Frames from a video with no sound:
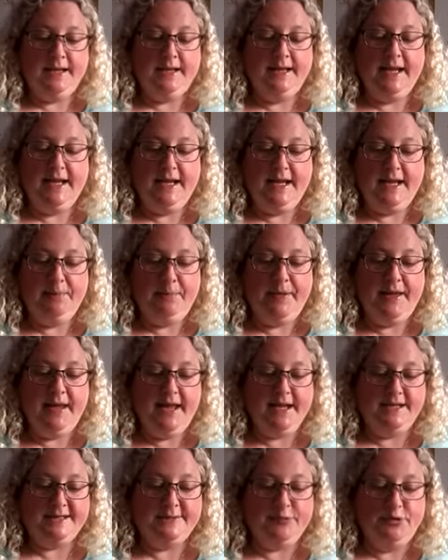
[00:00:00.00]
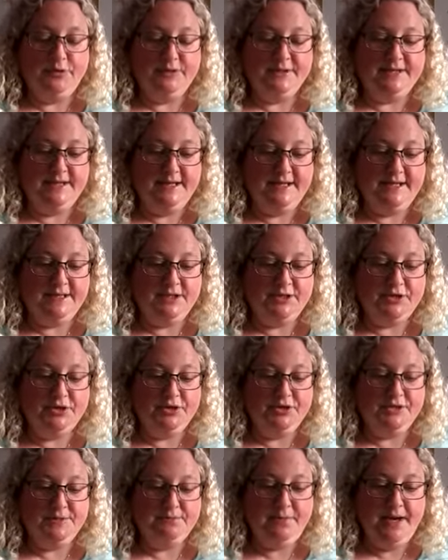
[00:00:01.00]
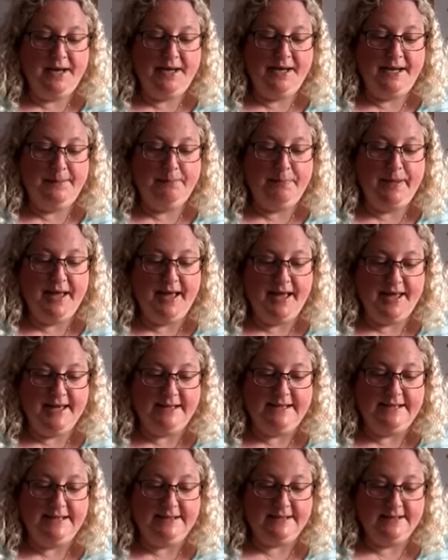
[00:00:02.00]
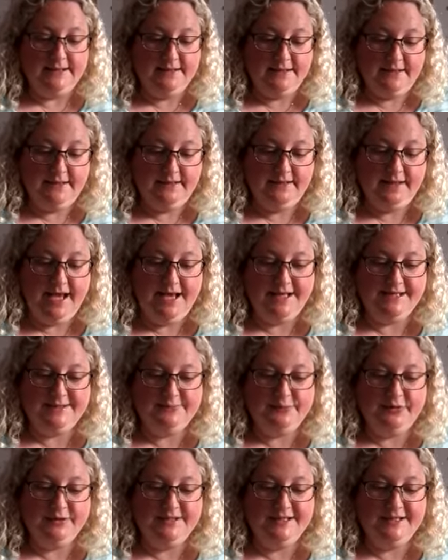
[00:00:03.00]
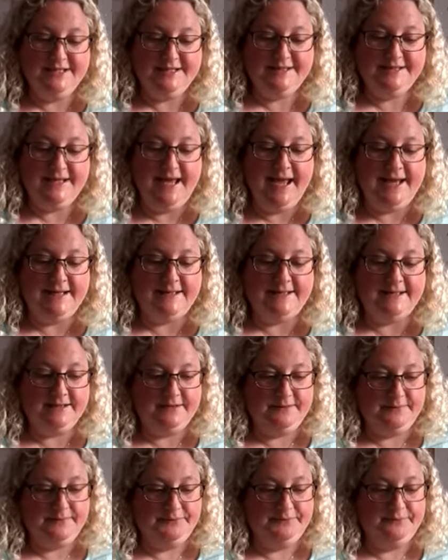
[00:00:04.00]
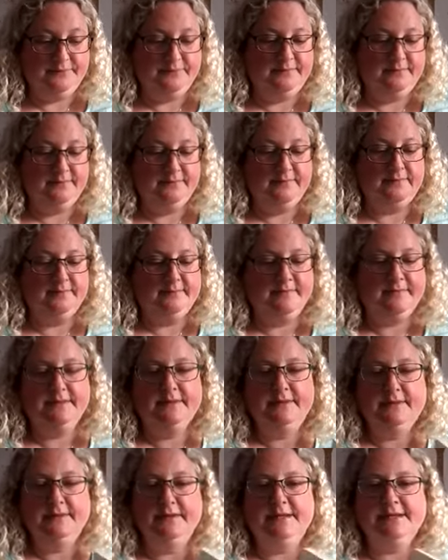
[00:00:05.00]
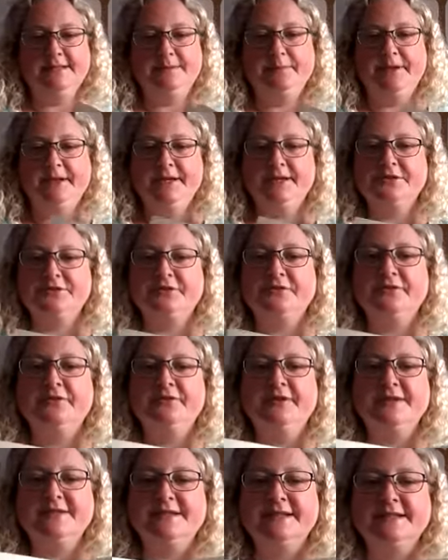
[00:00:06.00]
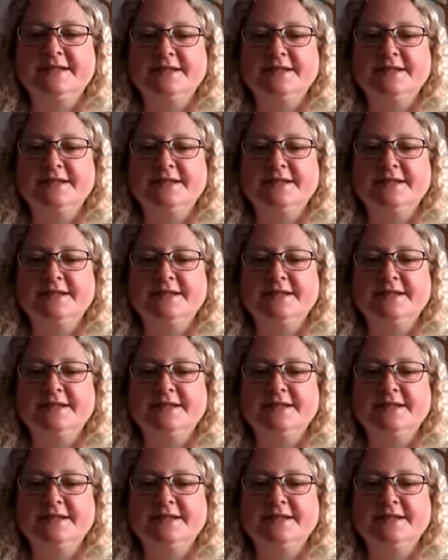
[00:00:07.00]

"Guinea pigs wanted, good money paid. That's what it said." There's a picture of Fuzzy